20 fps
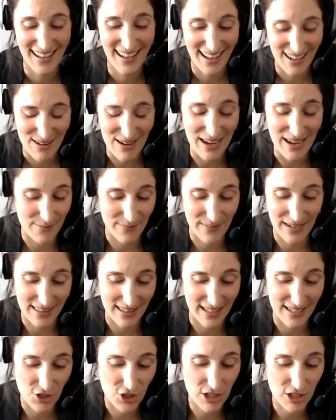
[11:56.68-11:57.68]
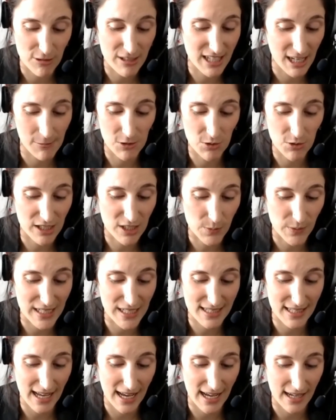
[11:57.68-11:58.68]
And then she was able to express
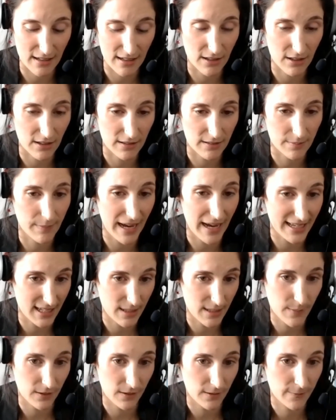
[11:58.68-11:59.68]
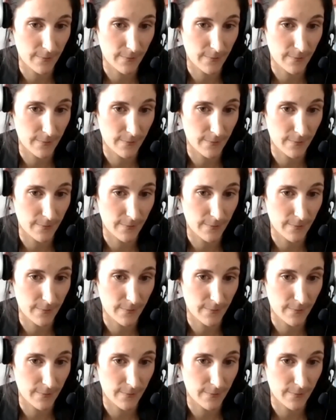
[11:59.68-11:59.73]
that by email.